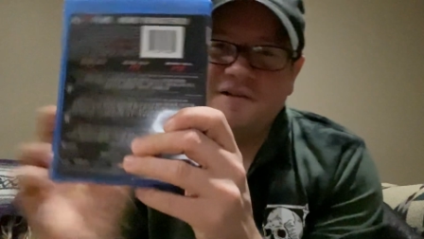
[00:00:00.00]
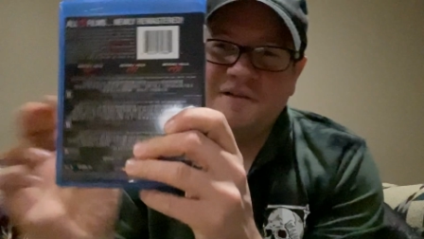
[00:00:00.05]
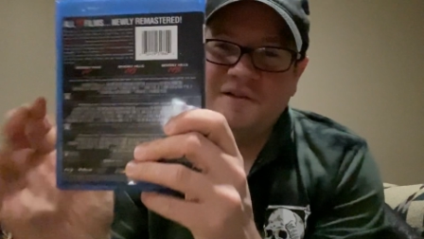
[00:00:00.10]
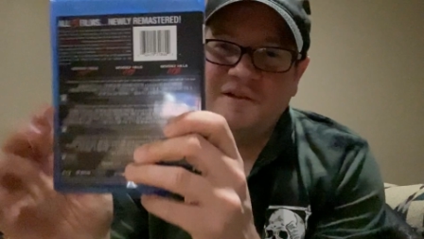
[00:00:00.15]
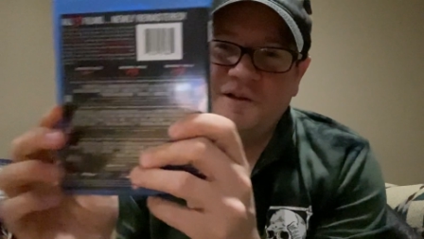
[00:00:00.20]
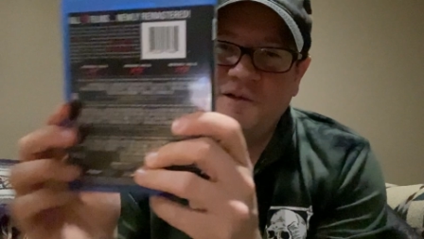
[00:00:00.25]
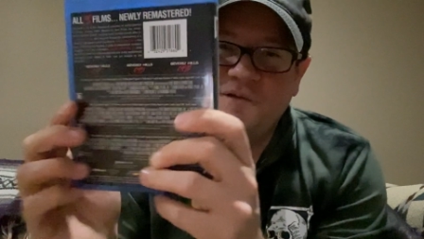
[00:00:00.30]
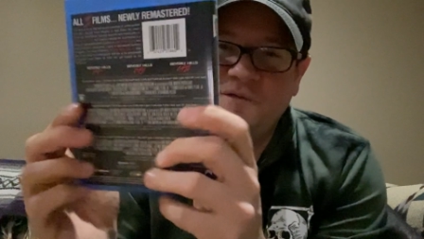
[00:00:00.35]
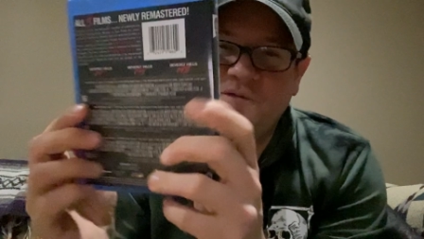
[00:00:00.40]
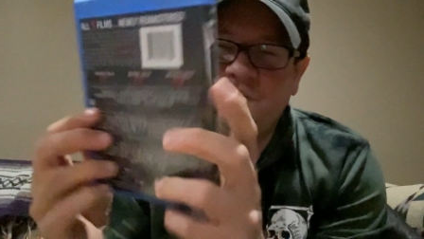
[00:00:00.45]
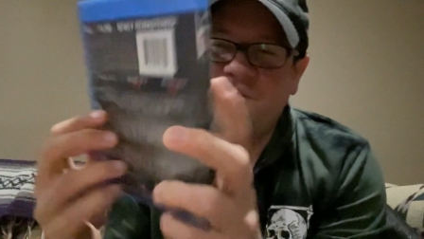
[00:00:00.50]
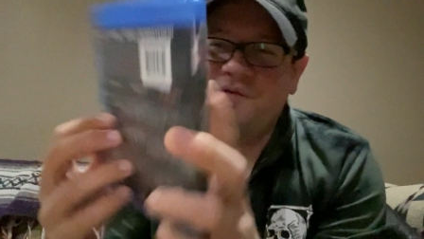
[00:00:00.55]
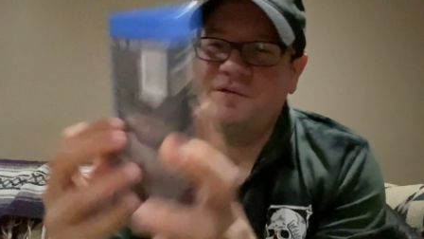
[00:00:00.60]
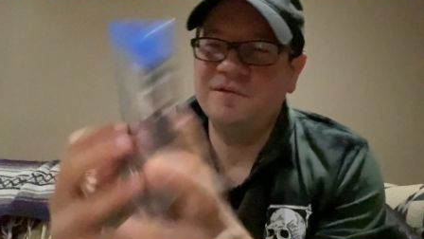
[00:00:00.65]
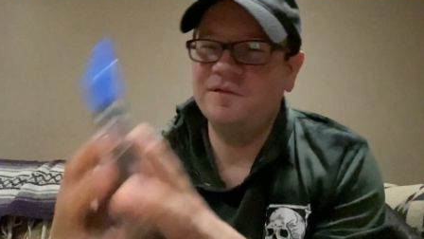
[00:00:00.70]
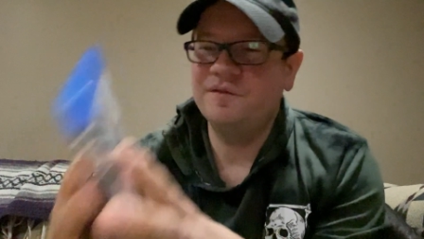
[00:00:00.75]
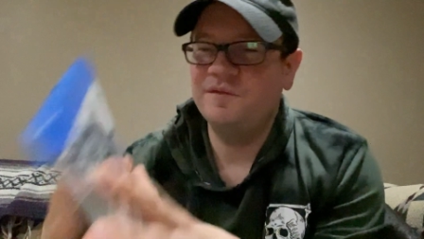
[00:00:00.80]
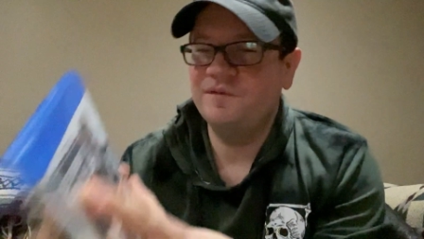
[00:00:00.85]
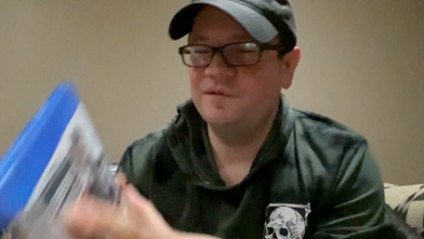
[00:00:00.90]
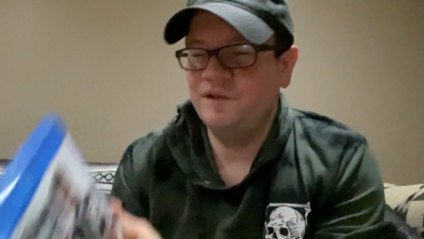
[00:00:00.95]
Love,
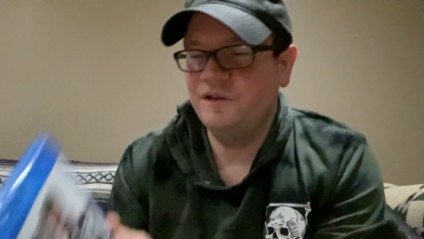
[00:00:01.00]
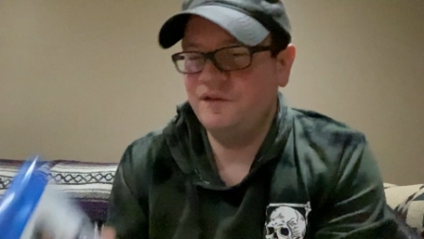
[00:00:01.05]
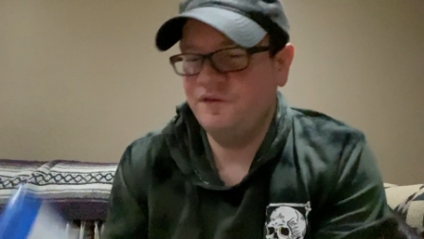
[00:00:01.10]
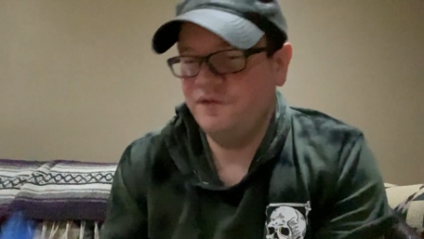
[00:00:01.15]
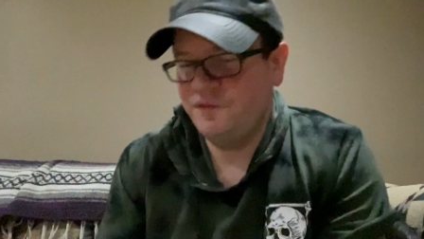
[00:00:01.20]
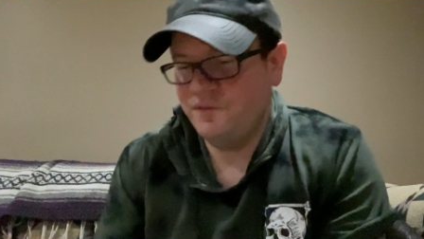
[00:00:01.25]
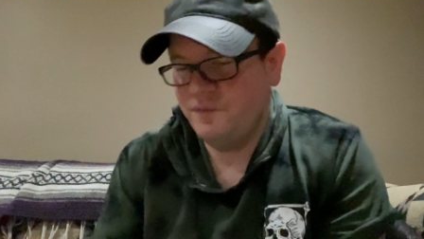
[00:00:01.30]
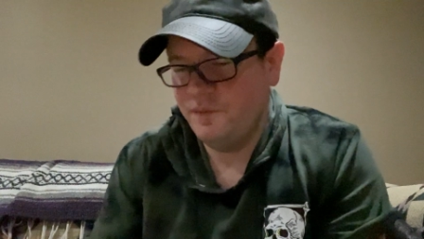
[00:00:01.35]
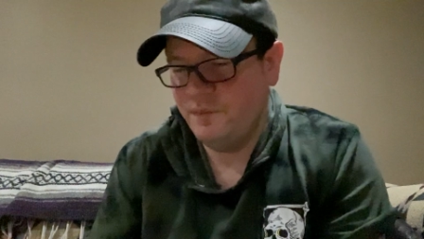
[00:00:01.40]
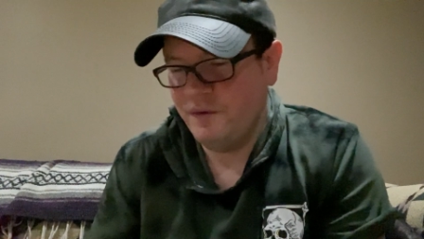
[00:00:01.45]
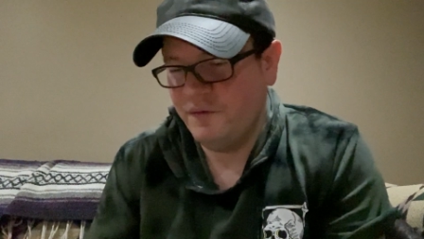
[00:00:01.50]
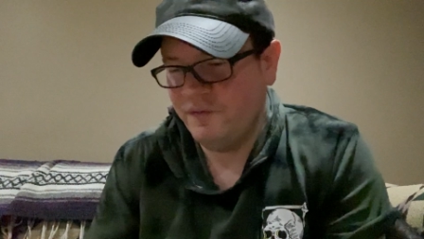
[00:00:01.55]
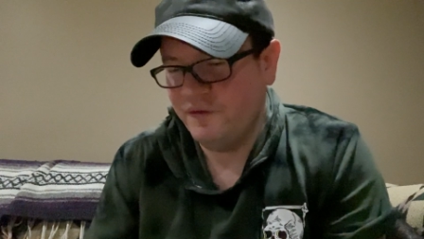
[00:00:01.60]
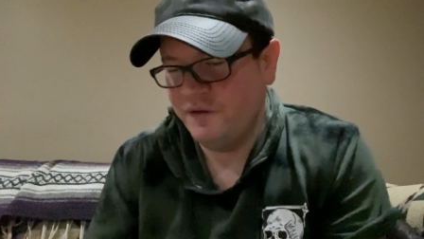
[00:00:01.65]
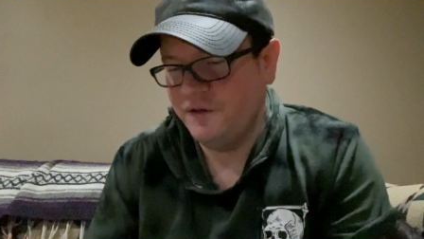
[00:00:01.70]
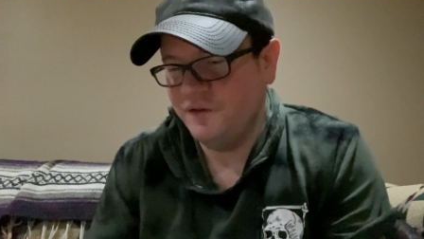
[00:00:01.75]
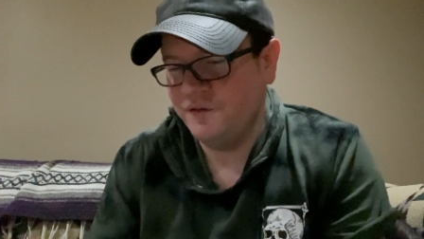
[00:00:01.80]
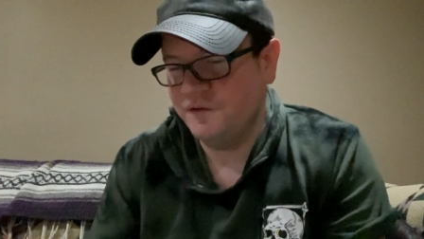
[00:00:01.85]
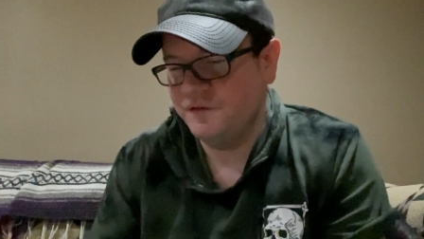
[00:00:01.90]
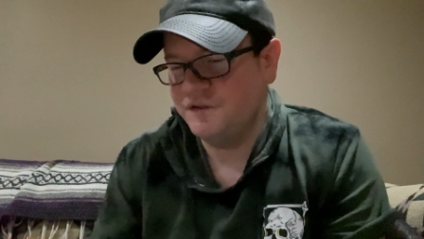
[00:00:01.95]
love the
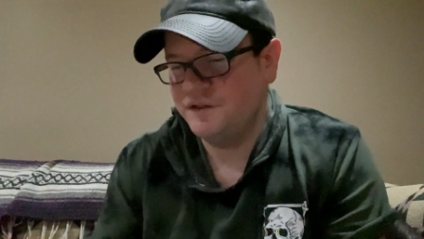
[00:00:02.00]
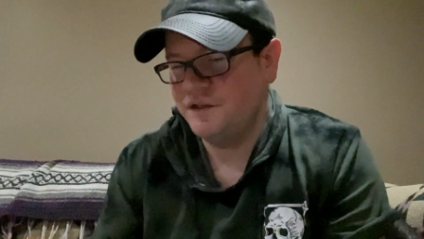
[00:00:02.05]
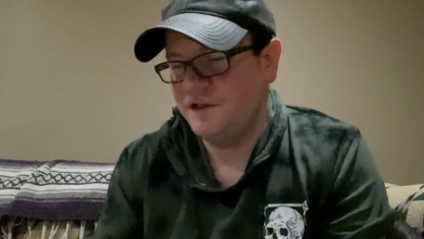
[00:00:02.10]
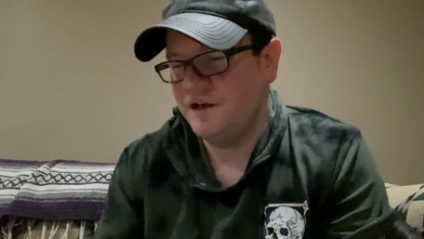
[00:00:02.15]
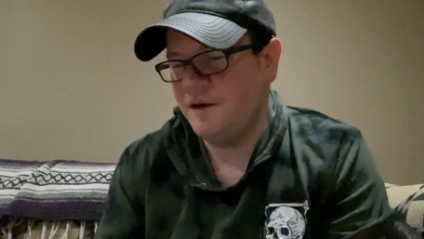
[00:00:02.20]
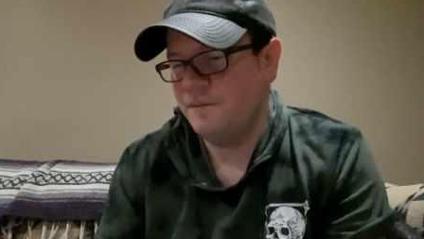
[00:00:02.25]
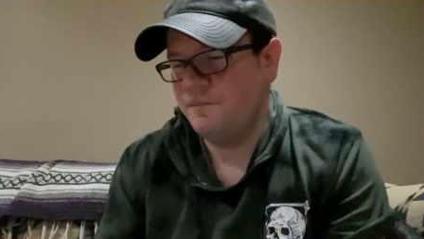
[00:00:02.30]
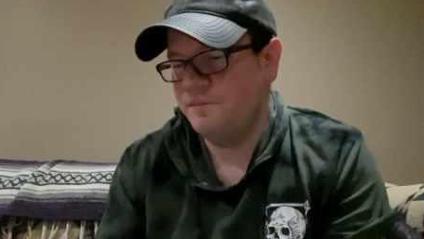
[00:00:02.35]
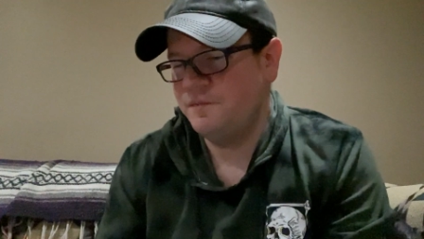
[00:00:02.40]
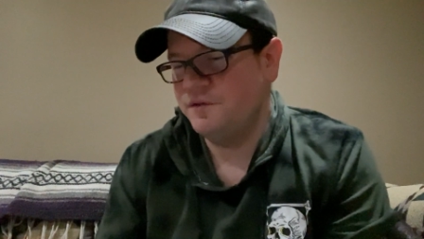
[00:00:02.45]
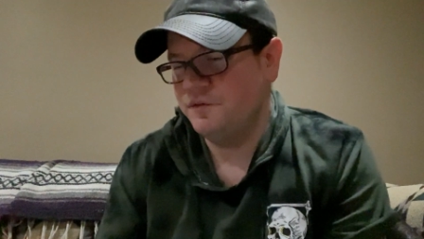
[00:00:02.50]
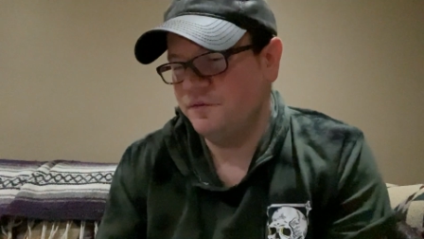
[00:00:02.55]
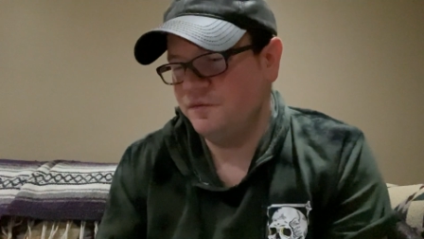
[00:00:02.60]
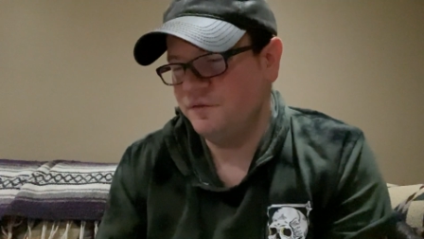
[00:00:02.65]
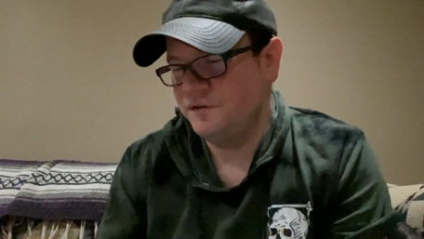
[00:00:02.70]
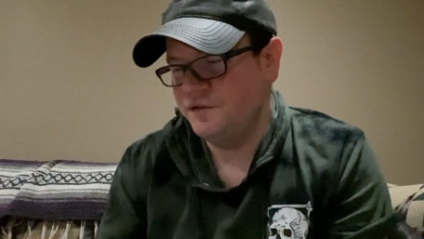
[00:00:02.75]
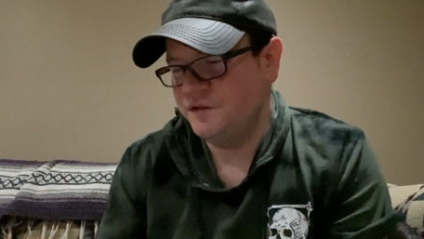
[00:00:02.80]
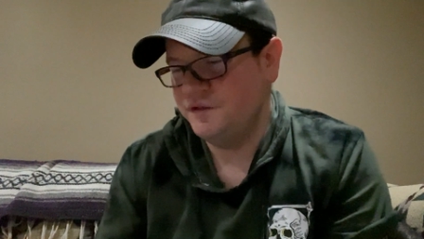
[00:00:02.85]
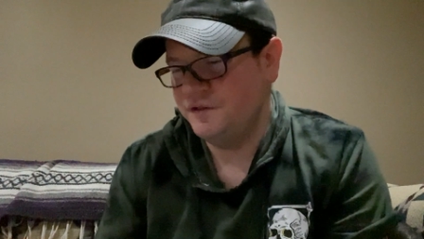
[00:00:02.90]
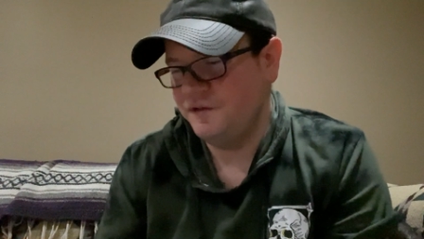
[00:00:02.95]
Beverly Hills Cop
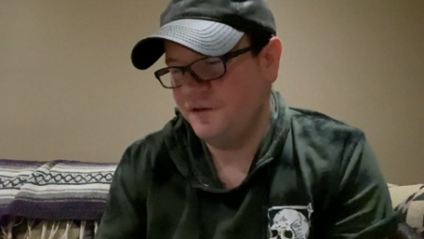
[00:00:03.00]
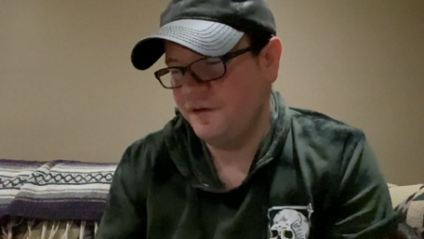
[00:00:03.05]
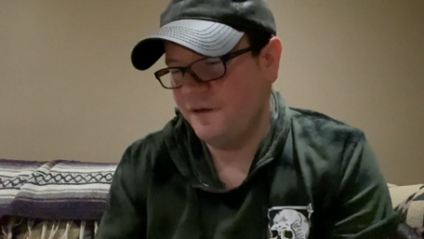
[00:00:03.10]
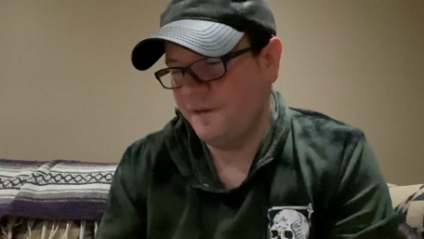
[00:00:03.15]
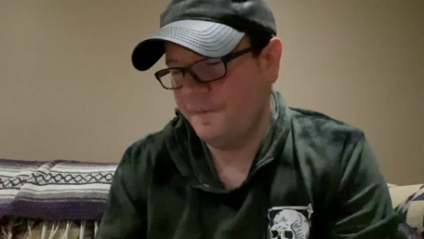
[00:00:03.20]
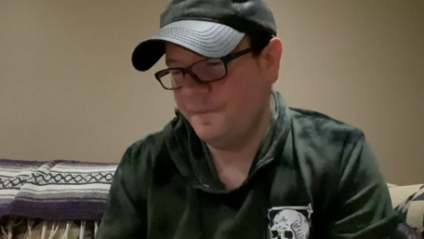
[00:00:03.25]
trilogy.